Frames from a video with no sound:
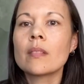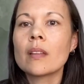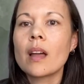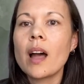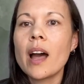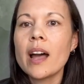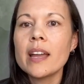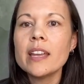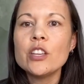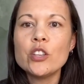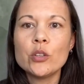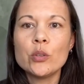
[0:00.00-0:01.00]

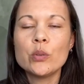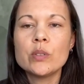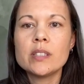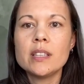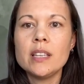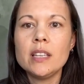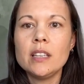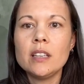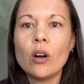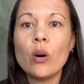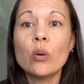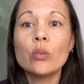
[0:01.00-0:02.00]
I use the
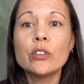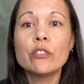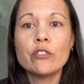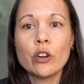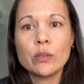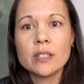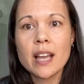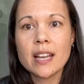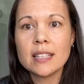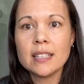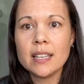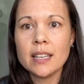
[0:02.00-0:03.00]
hold the phone
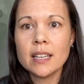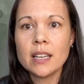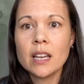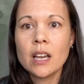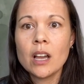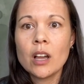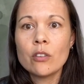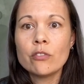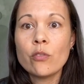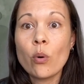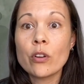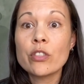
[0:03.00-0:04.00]
technique
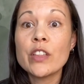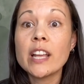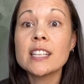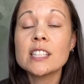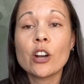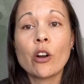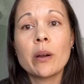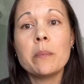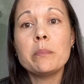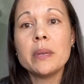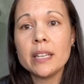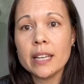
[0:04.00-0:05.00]
for things that are
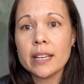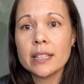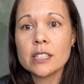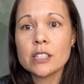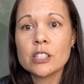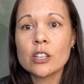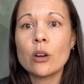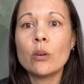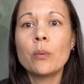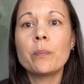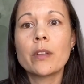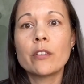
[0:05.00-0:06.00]
immediate.
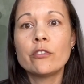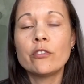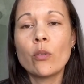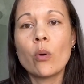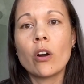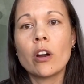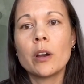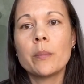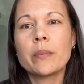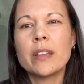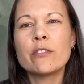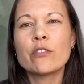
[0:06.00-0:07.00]
So
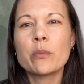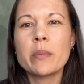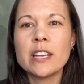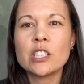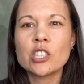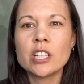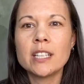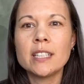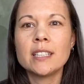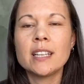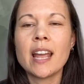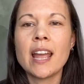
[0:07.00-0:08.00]
for
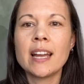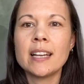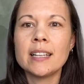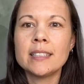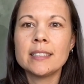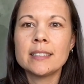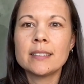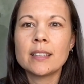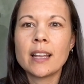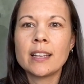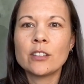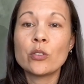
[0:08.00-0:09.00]
information and
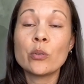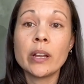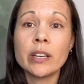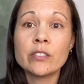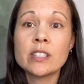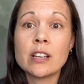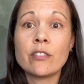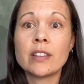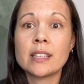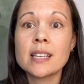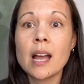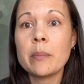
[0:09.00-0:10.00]
creative stuff
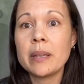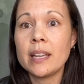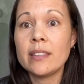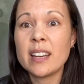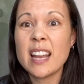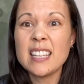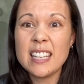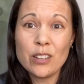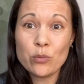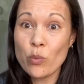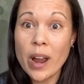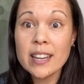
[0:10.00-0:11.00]
that's coming in that I need
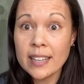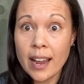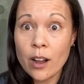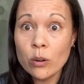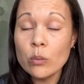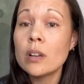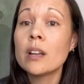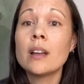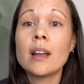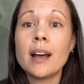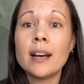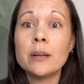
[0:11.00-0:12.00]
right now.
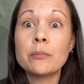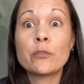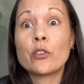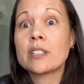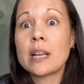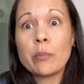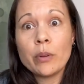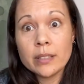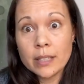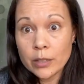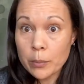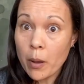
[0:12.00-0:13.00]
For example, I
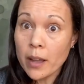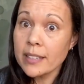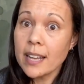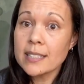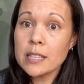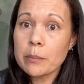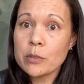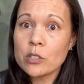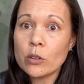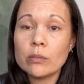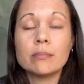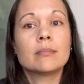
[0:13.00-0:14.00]
needed the podcast
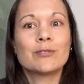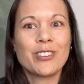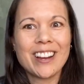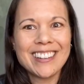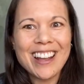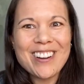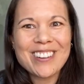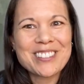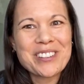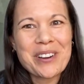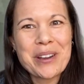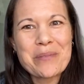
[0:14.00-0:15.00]
episode right now because
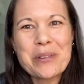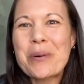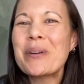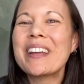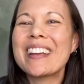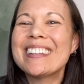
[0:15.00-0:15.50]
here I am recording.